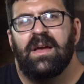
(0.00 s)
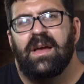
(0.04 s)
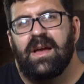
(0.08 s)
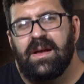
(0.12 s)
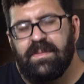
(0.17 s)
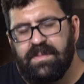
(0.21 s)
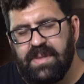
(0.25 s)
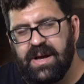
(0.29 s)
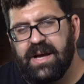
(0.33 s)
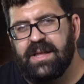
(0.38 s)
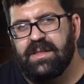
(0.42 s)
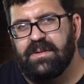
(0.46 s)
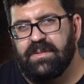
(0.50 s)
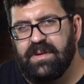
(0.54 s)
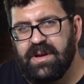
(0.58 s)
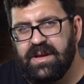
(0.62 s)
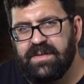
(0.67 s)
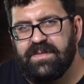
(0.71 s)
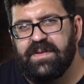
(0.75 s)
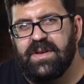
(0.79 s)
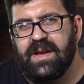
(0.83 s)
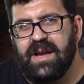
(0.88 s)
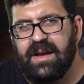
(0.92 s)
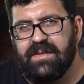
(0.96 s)
And by the way,
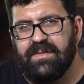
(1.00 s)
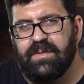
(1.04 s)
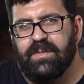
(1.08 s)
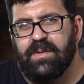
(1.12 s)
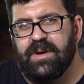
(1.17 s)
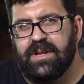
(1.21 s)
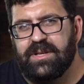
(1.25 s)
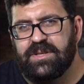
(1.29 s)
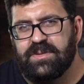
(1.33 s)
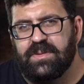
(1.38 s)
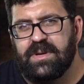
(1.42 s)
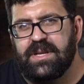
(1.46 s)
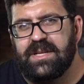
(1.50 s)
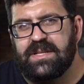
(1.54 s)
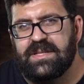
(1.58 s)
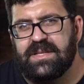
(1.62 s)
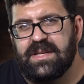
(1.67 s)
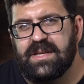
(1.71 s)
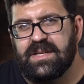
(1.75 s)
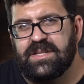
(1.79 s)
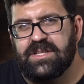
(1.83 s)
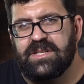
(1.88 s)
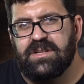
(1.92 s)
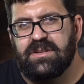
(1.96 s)
if you have a one
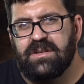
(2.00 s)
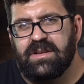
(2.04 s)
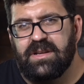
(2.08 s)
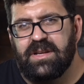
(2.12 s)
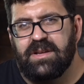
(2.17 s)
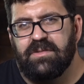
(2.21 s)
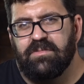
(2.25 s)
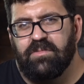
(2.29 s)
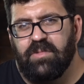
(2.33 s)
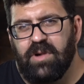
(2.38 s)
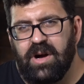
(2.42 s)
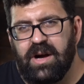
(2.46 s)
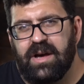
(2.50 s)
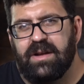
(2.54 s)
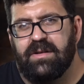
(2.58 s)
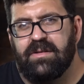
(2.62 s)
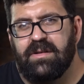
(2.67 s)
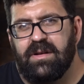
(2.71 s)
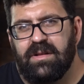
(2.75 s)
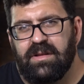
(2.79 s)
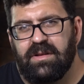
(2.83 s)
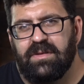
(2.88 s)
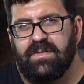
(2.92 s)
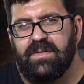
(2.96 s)
twenty-six and you're getting water
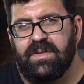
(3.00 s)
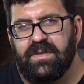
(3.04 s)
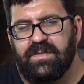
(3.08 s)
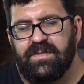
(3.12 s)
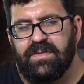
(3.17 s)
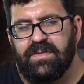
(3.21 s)
all over the